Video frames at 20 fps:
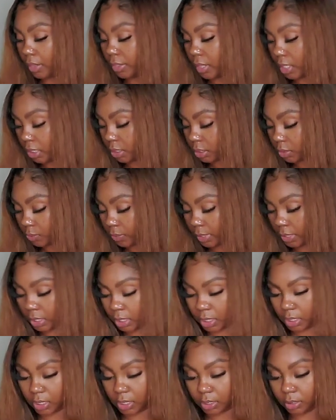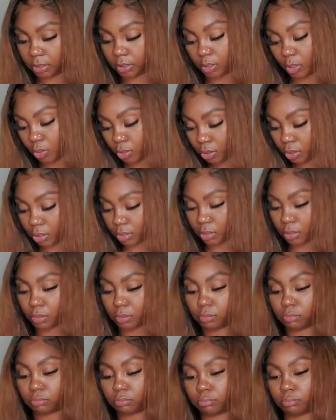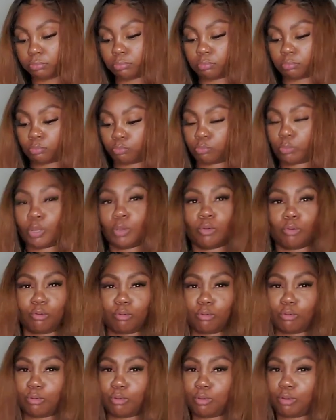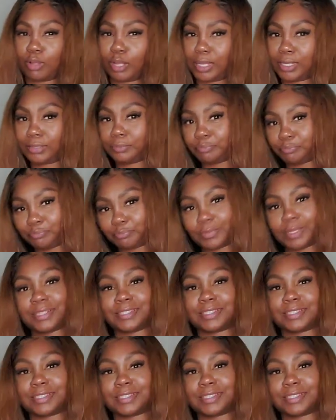This one is oh, oh, this